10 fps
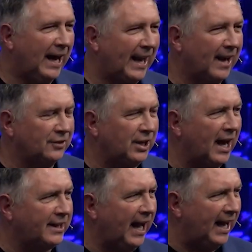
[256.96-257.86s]
Dad he said,
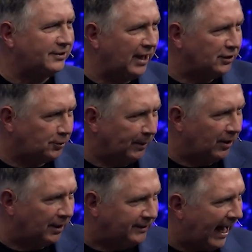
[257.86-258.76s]
I cast that spirit
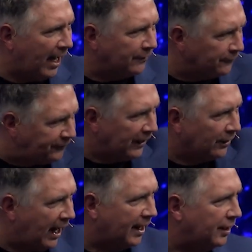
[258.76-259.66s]
of doubt and fear
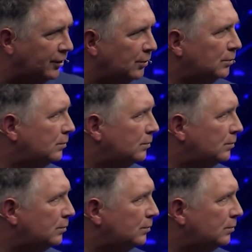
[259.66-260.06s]
out of you.